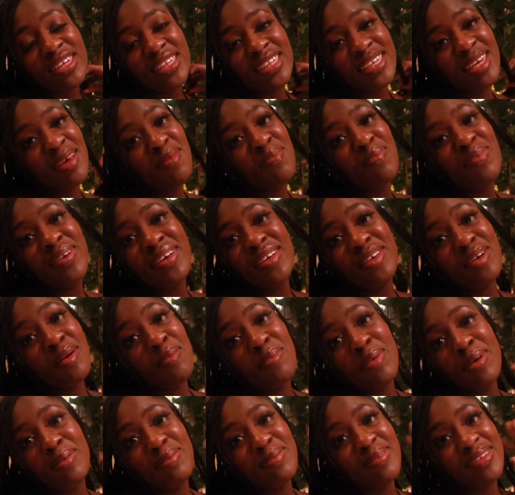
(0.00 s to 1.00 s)
keep being your
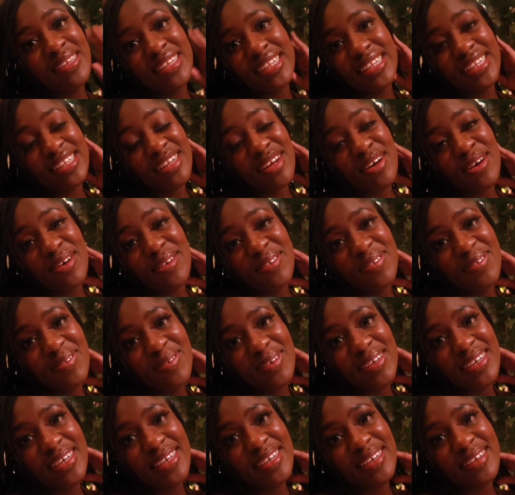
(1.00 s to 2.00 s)
bubbly self.
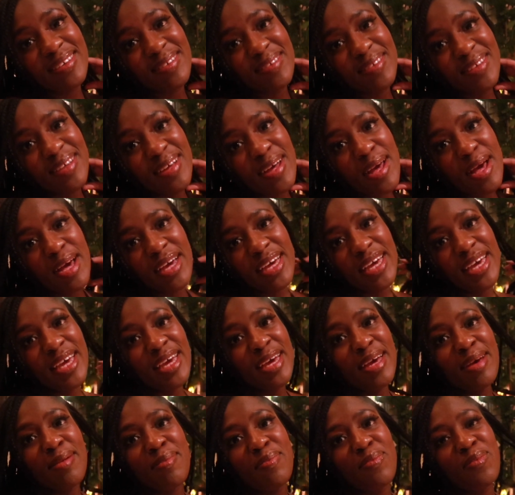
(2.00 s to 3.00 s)
Oh,
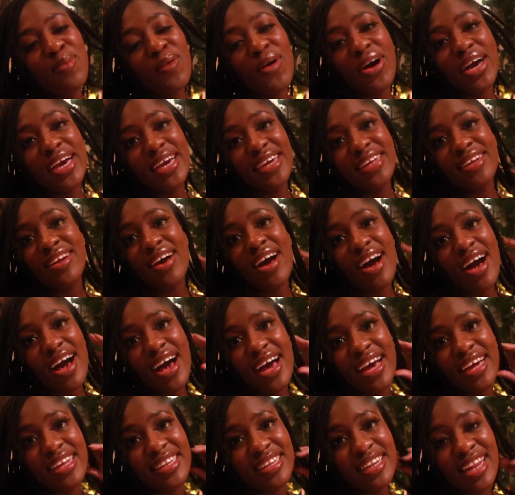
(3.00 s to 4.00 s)
keep Audrey. working
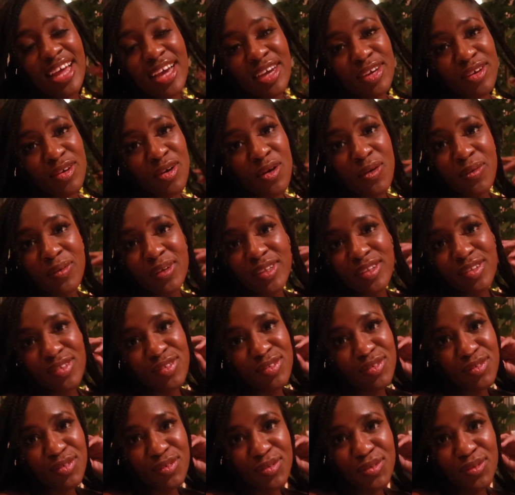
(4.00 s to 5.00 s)
hard like you always
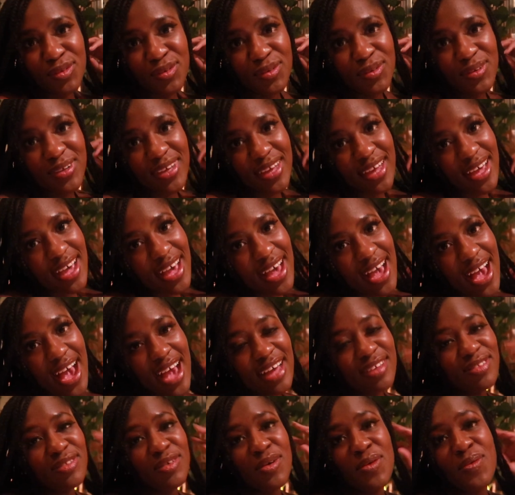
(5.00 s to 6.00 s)
do.
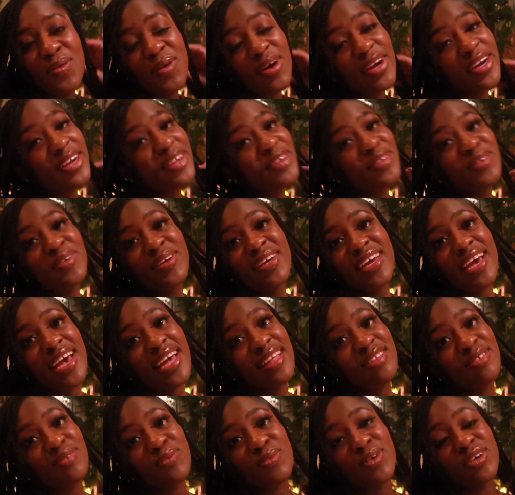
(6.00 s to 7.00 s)
And don't worry, you
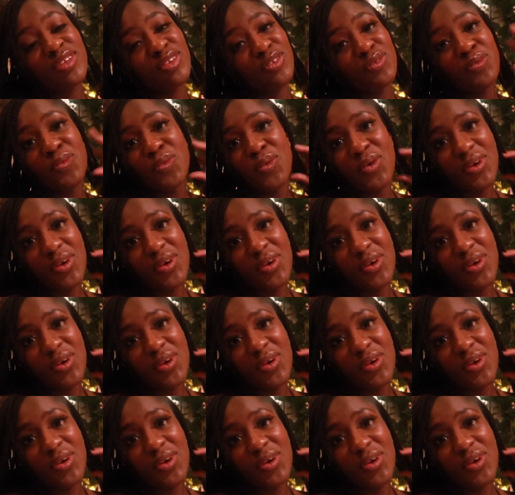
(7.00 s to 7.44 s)
get what you